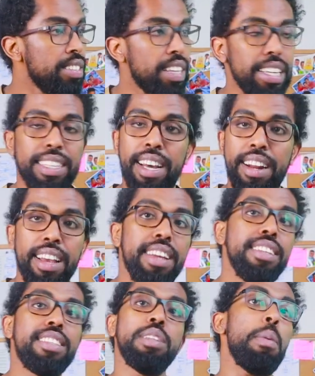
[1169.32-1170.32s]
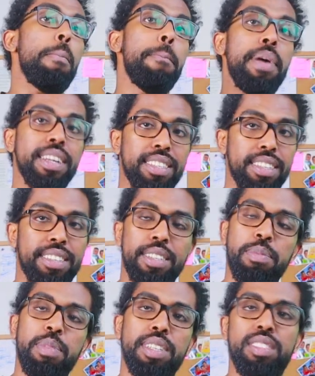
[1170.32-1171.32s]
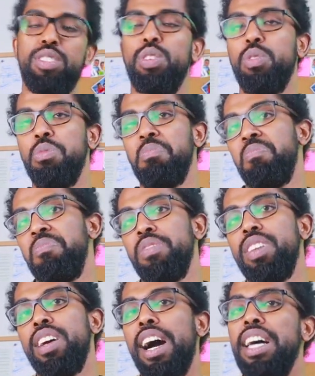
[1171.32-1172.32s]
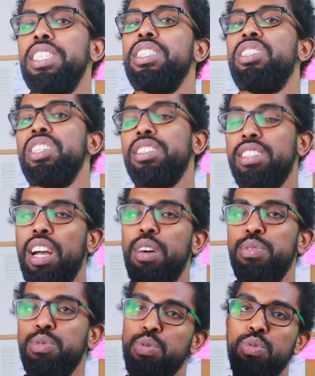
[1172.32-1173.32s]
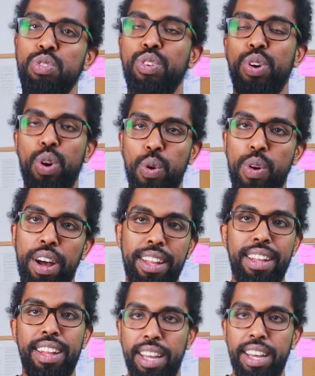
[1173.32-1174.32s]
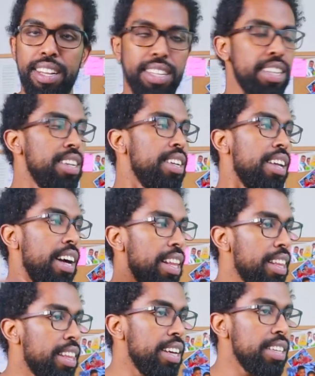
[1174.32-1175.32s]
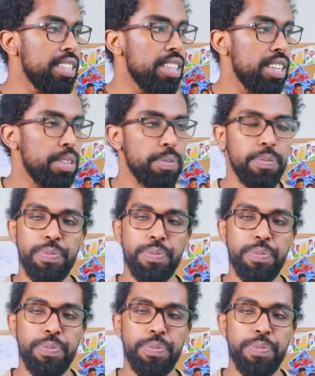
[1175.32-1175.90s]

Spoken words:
that are editing better than me. So I just have to grow and learn, and then